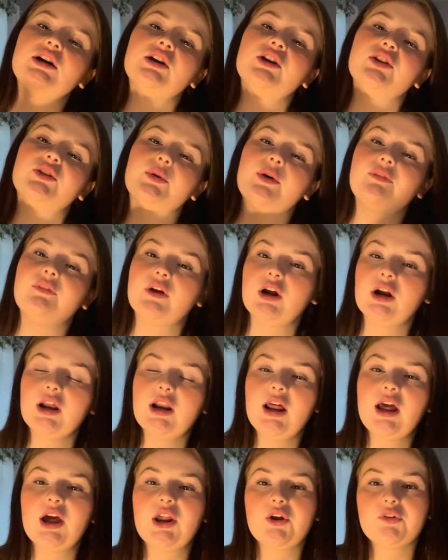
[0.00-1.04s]
so I figured I'd
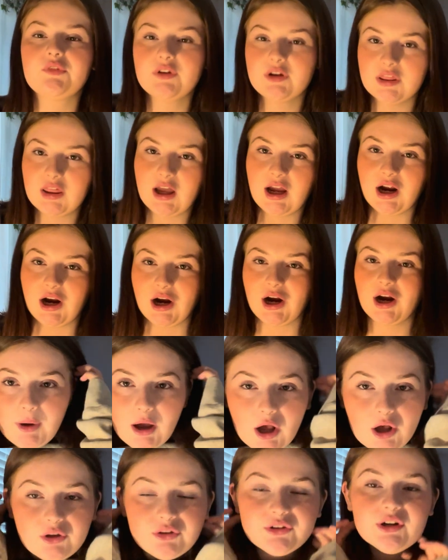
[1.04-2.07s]
head over there. I
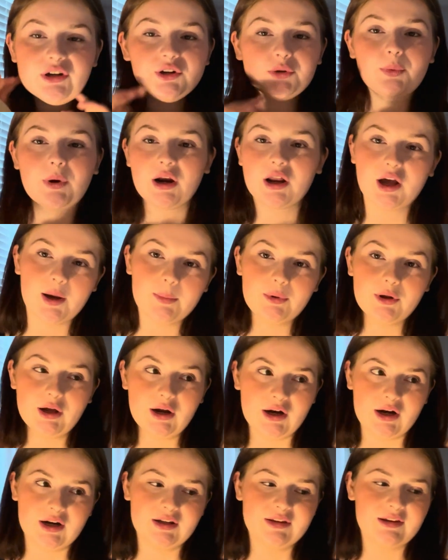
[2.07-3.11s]
also need to run a couple
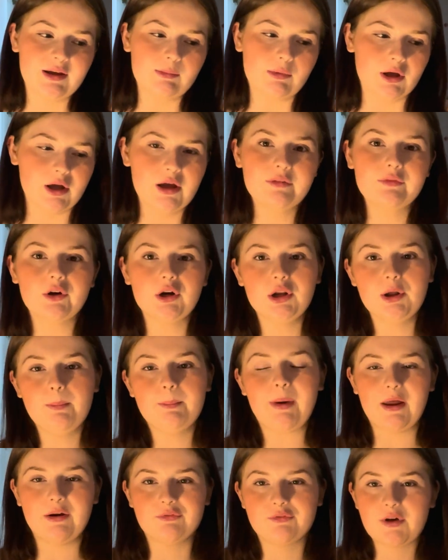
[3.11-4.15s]
errands. I'm looking for a new
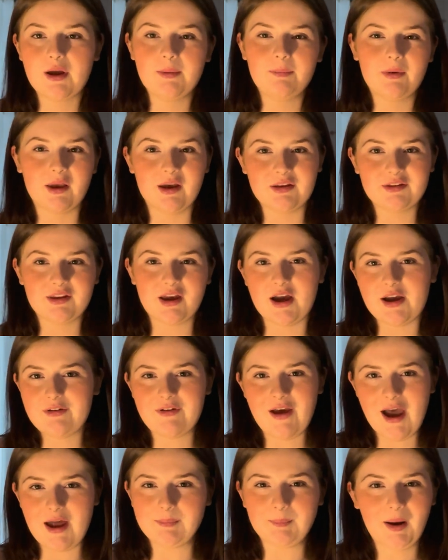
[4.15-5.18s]
bed frame because I've
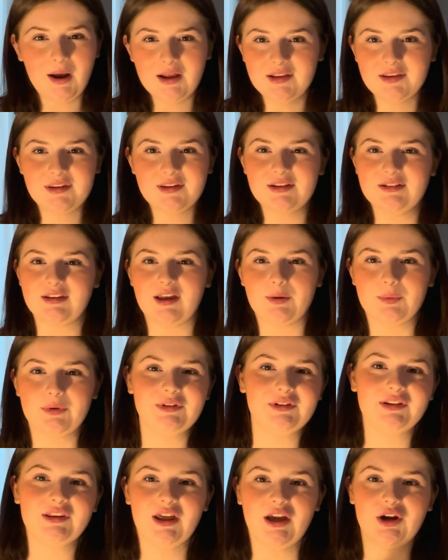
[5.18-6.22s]
had mine since I was
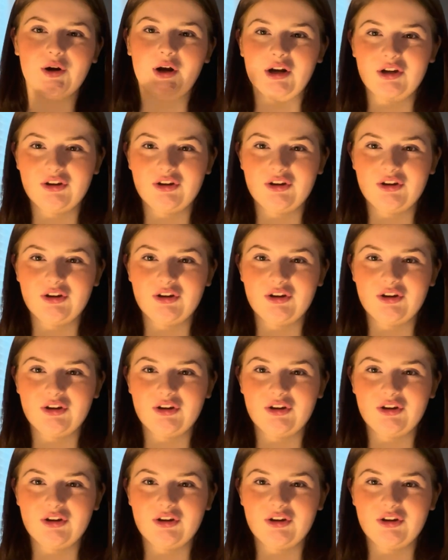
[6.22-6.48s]
in grade